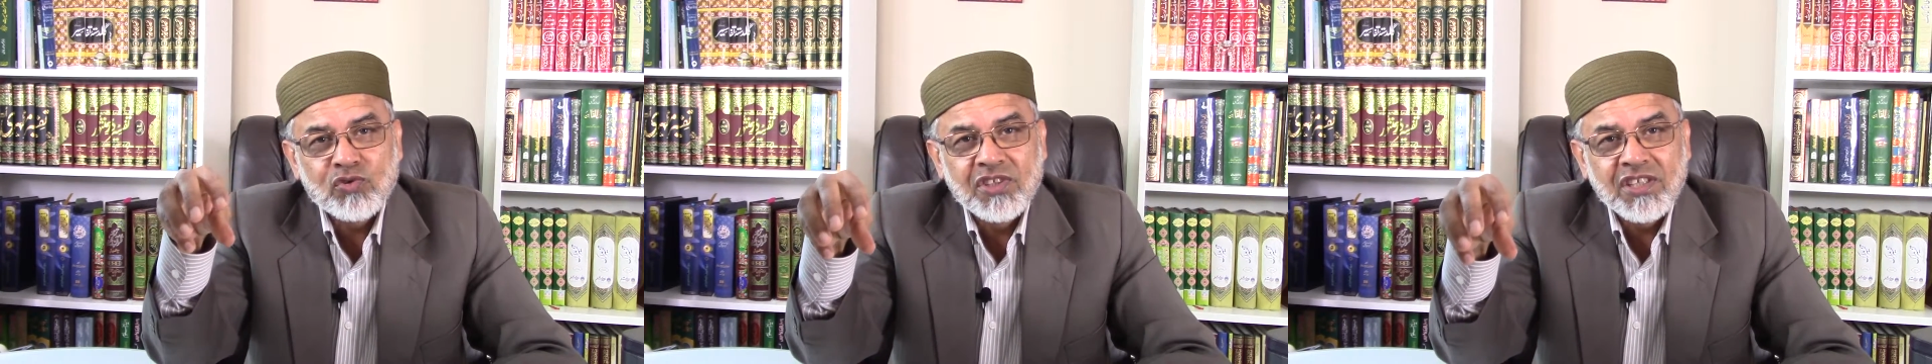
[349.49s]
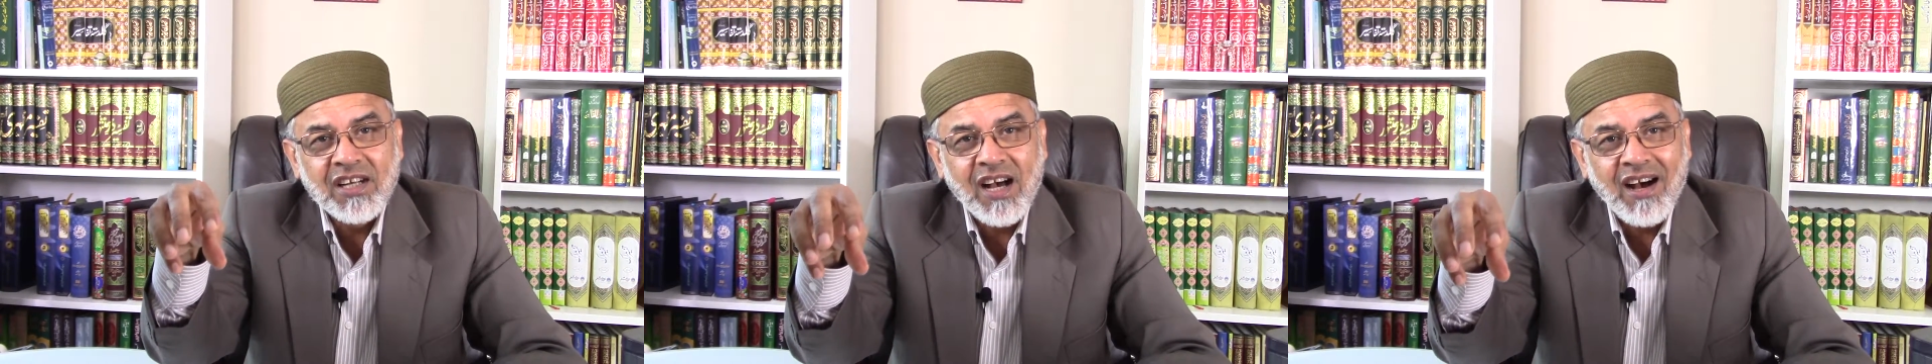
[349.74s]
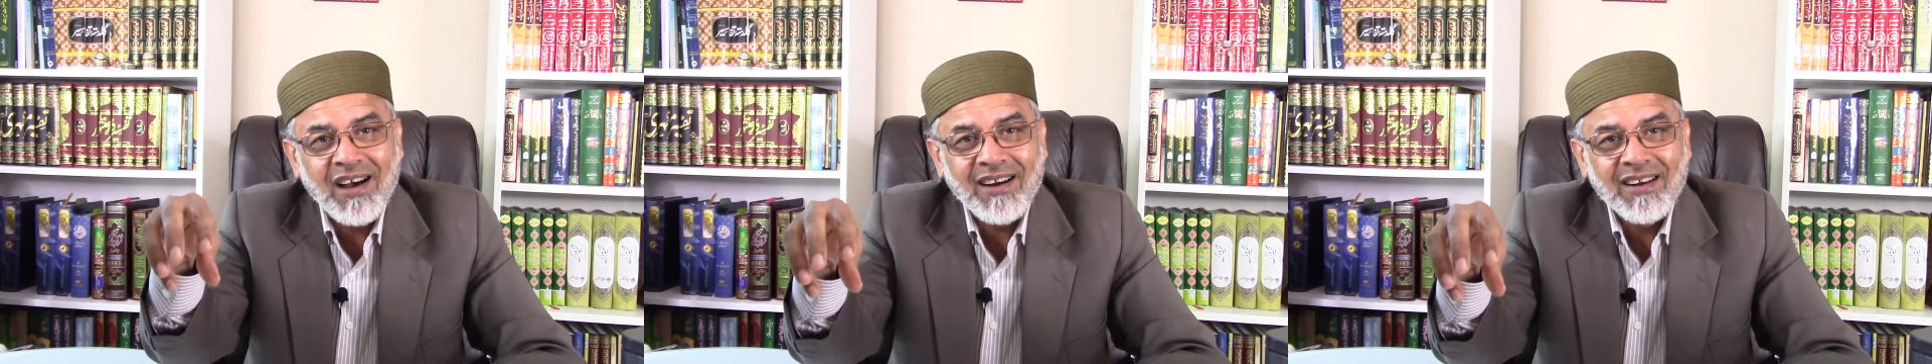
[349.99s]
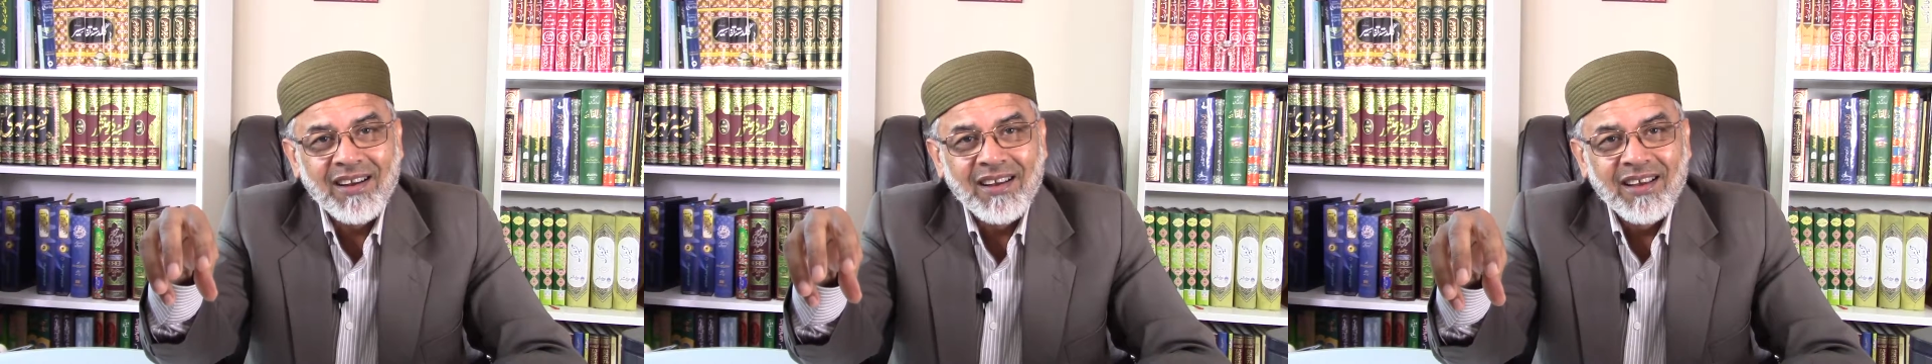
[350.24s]

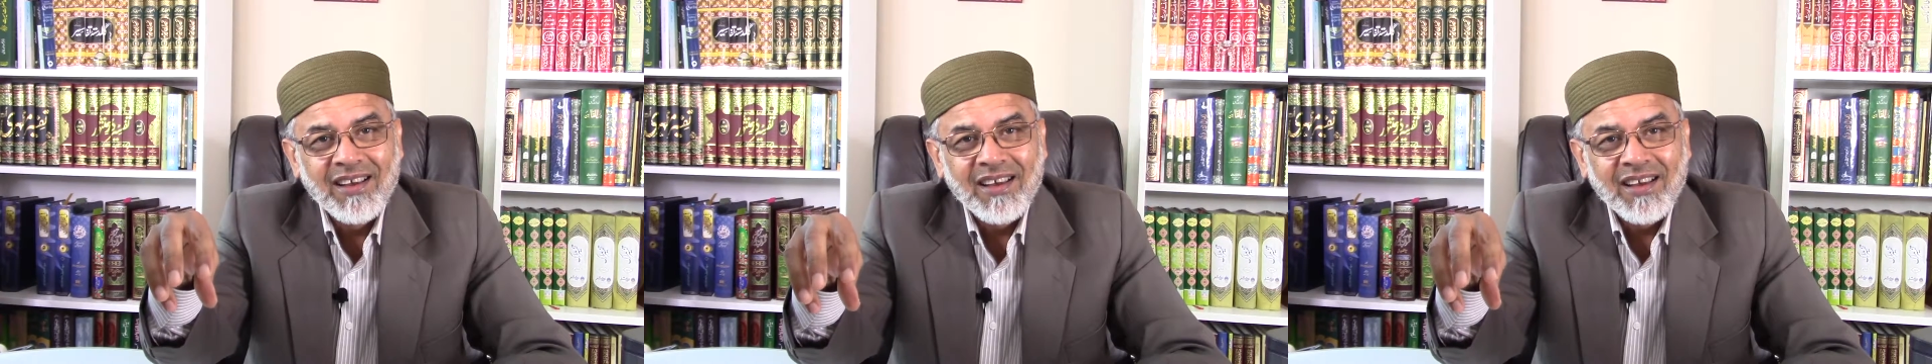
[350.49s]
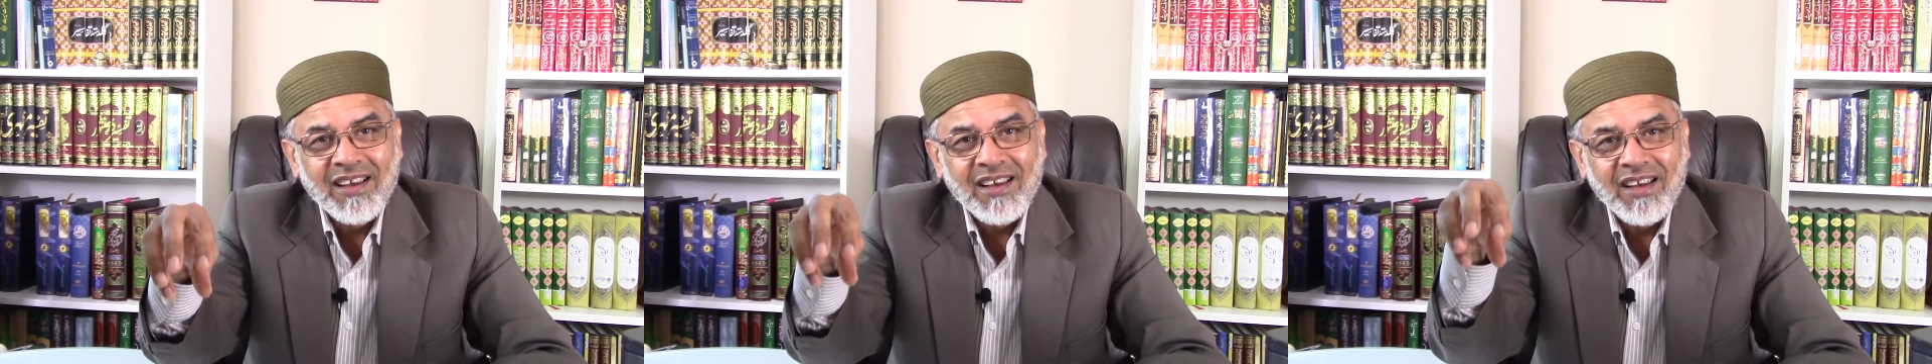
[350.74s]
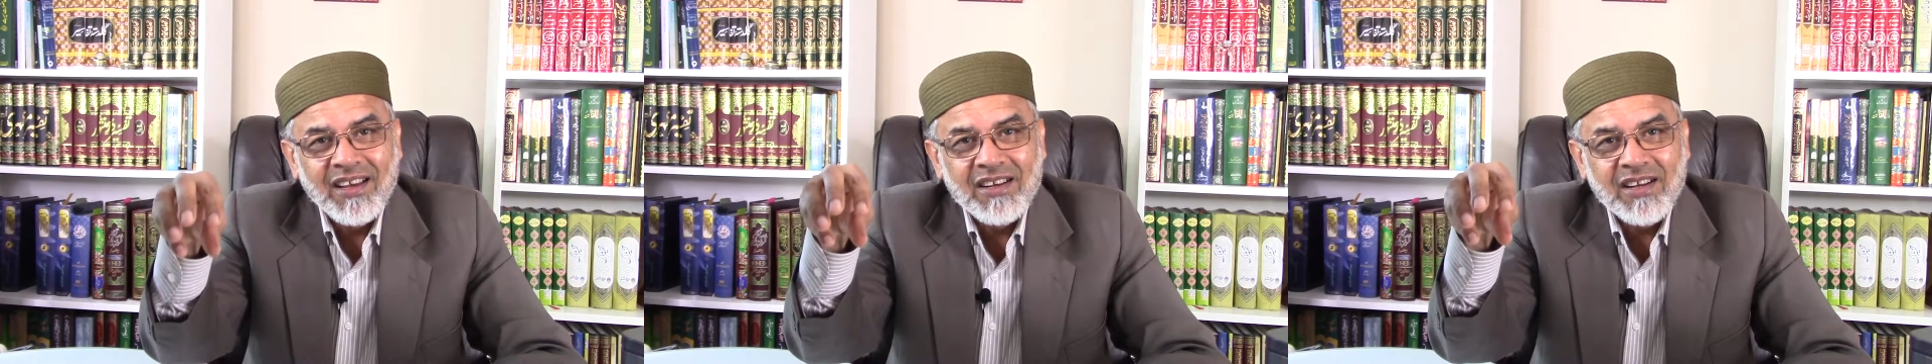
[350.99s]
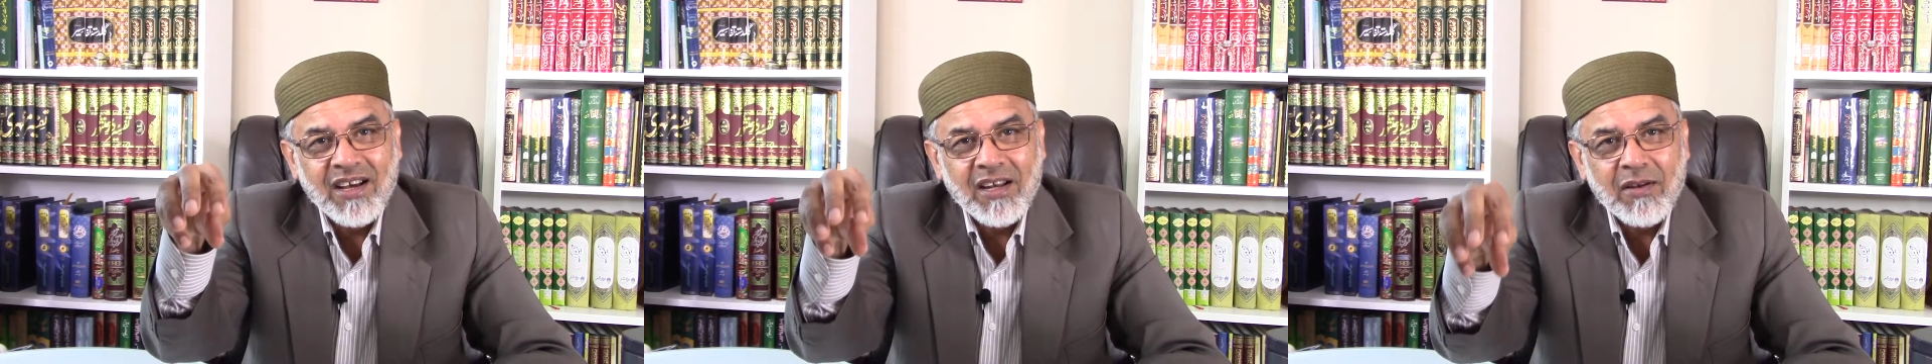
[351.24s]
dinar
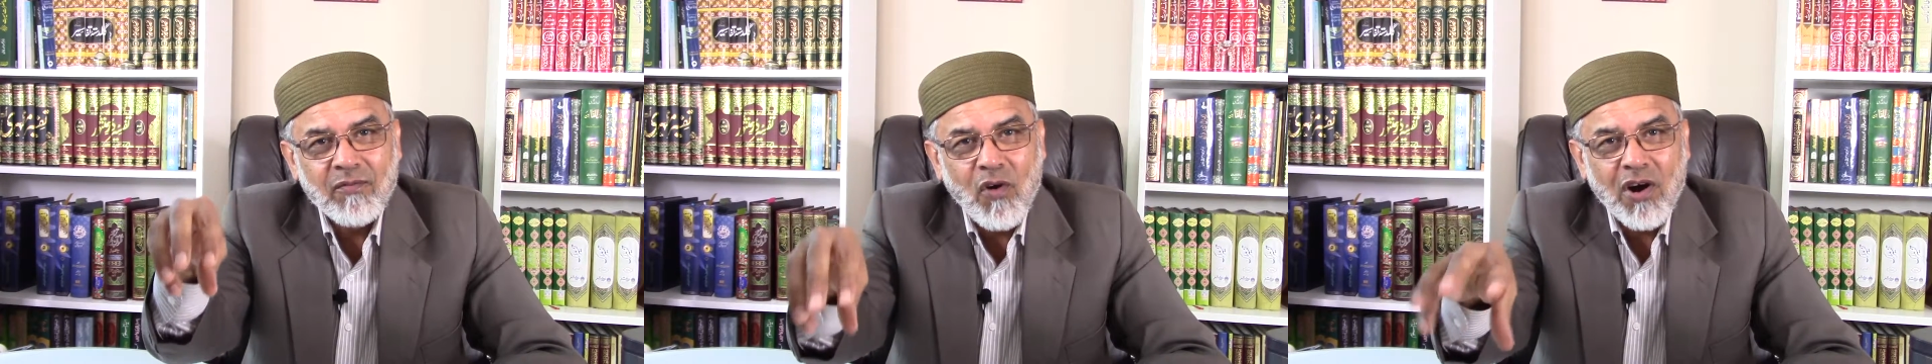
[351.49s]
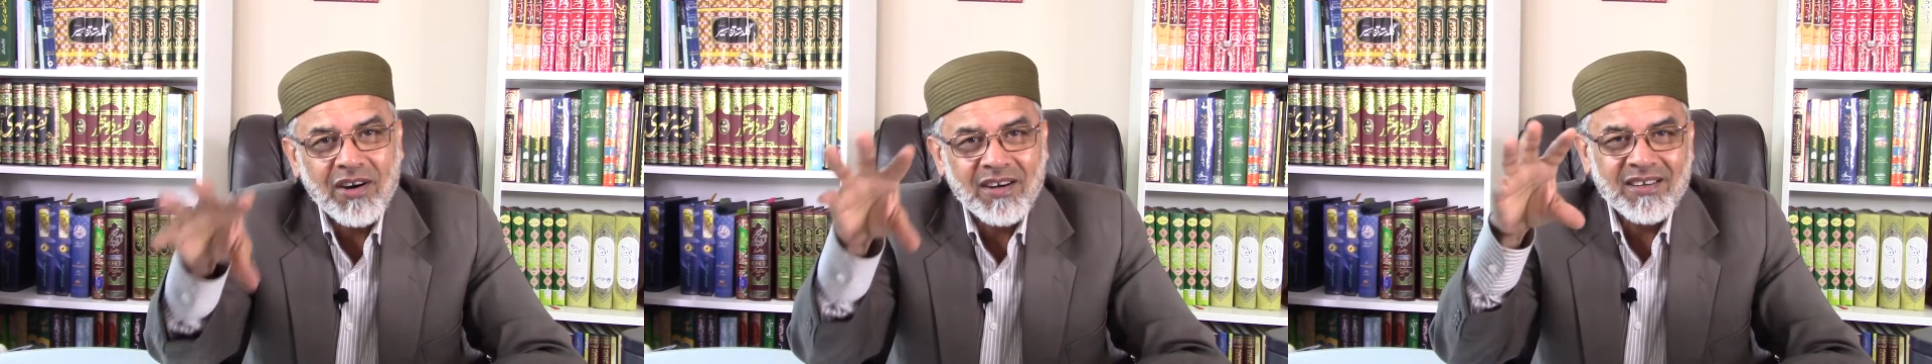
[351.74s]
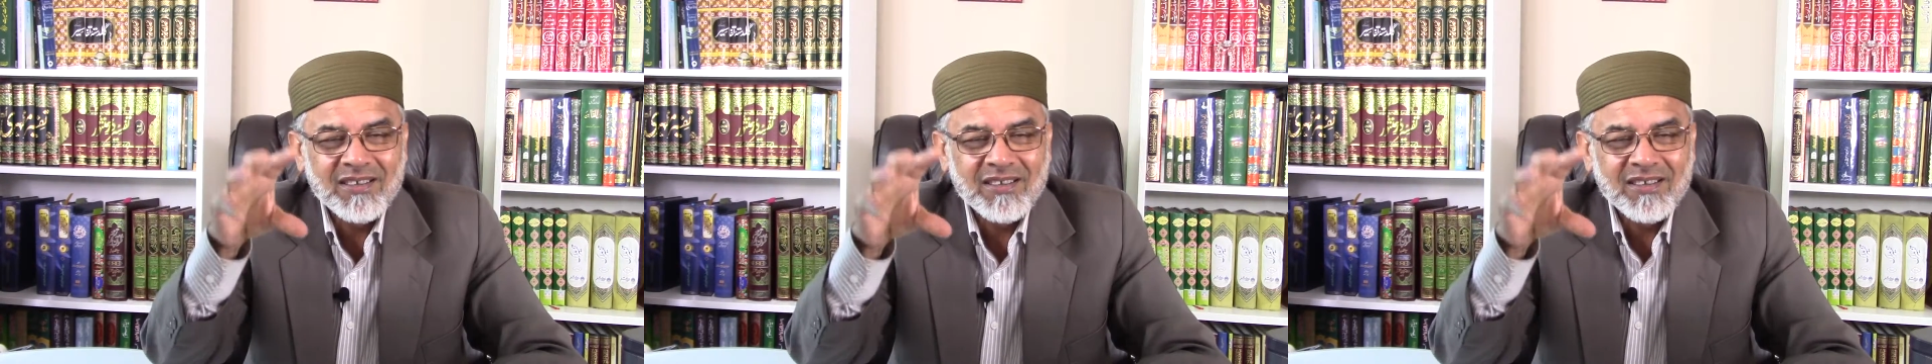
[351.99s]
in water.